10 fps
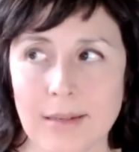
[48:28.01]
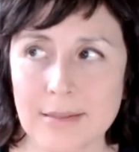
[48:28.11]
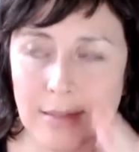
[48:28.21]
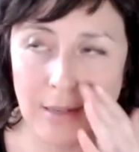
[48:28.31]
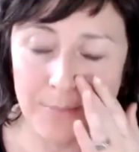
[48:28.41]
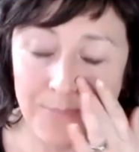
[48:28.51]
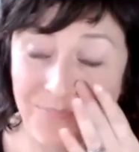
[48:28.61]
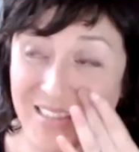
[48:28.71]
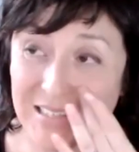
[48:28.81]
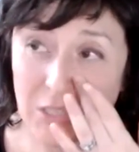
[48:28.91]
It's
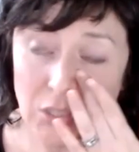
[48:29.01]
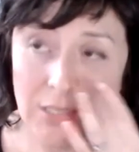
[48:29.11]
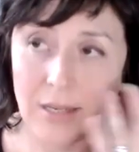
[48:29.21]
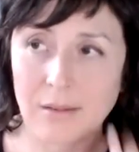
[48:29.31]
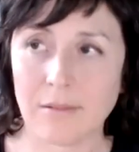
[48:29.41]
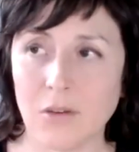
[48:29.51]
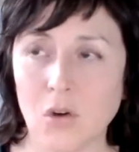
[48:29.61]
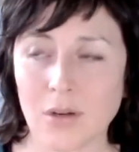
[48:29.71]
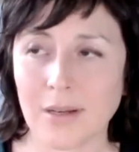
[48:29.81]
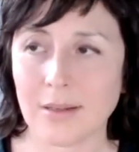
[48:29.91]
um, it's actually
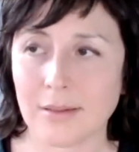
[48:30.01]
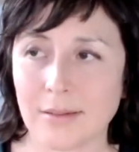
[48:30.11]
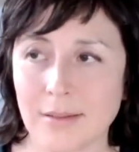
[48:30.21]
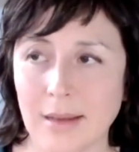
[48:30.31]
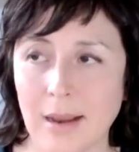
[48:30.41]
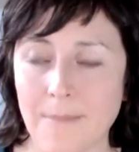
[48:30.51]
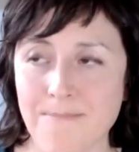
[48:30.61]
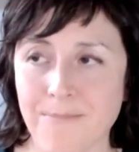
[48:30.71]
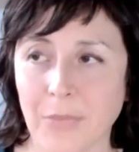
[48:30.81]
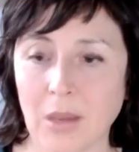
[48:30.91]
not as
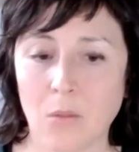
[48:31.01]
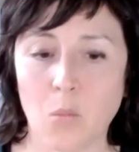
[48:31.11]
um,